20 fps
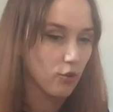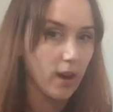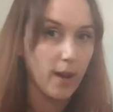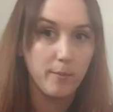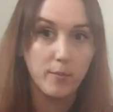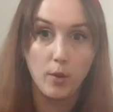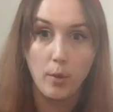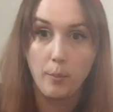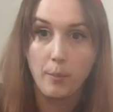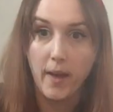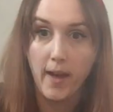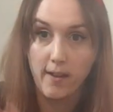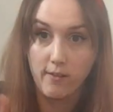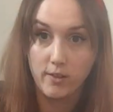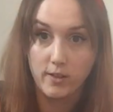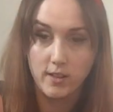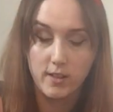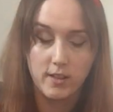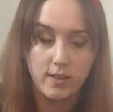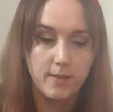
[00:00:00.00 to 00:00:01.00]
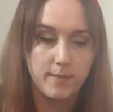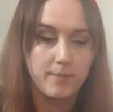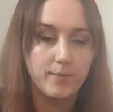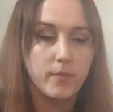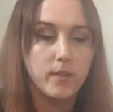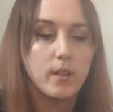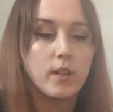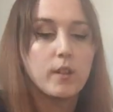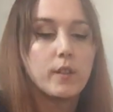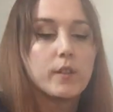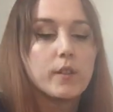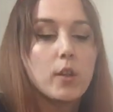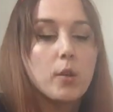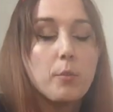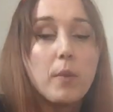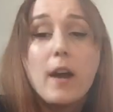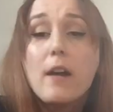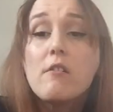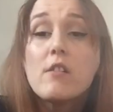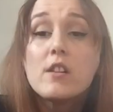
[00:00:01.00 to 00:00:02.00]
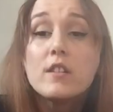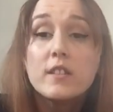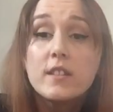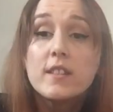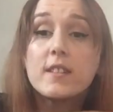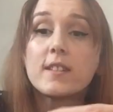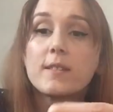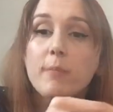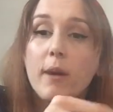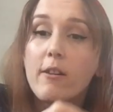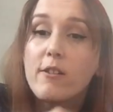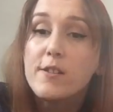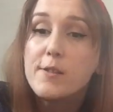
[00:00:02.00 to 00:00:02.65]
grab your parents. So parents,